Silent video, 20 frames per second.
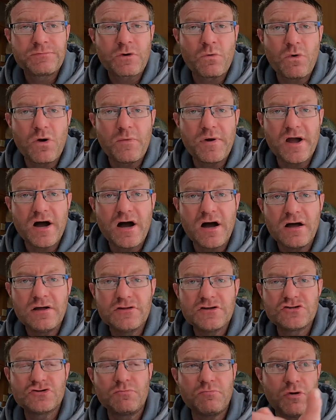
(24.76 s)
where we are.
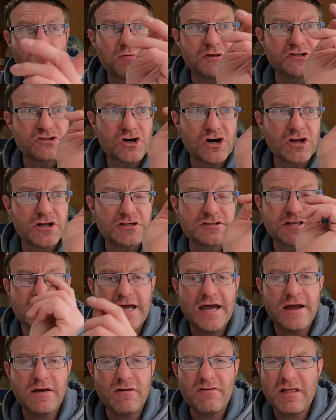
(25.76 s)
There's some public toilets
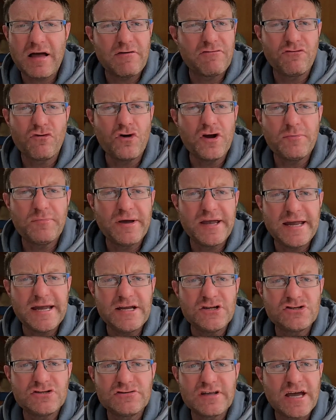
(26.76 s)
there, like 40p
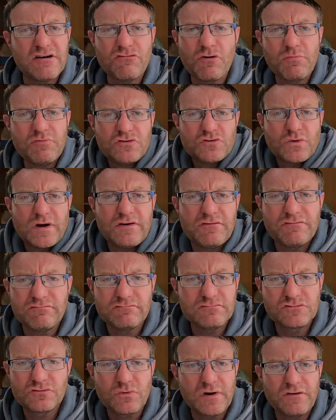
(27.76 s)
each. They're open
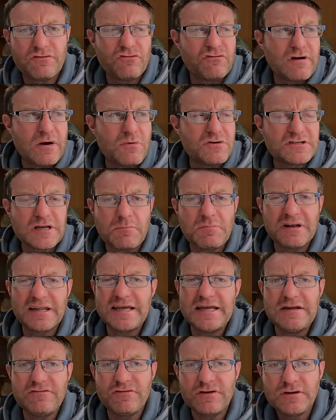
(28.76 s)
24 hours, I
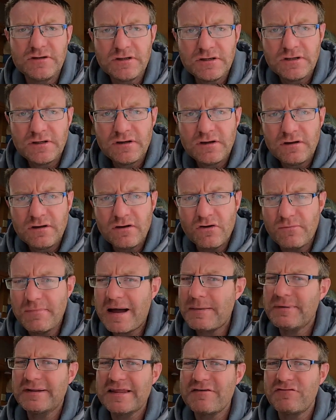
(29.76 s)
believe. It
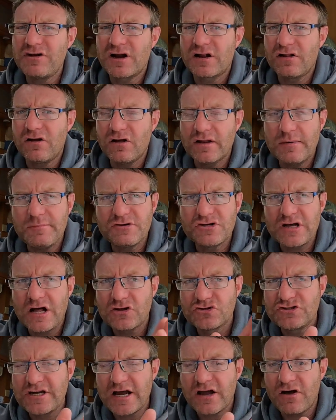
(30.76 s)
might be 11 o'clock.
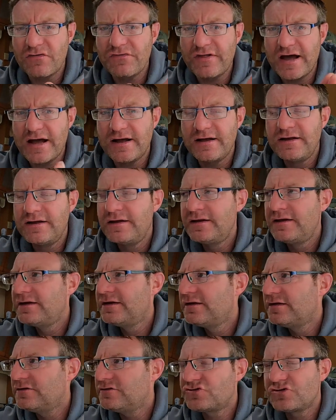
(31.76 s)
I'll check on that.
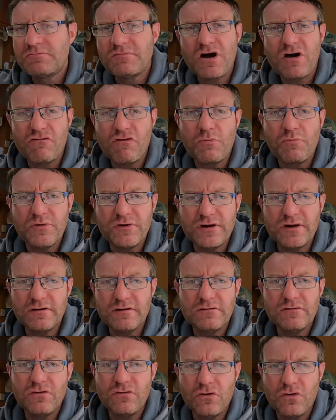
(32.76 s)
Some are open
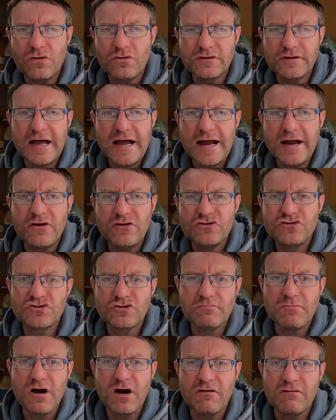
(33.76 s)
all night and
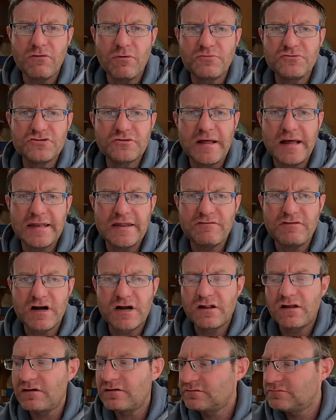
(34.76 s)
some are open till like 11
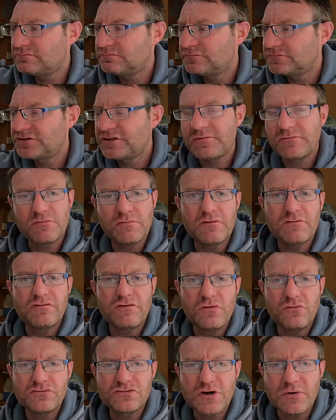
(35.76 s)
o'clock. Typical
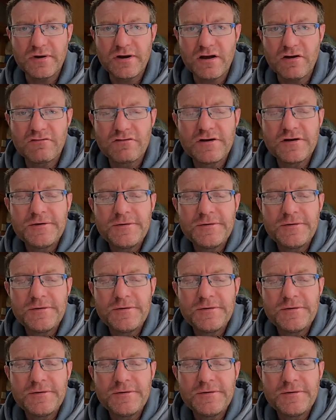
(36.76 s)
phones going off.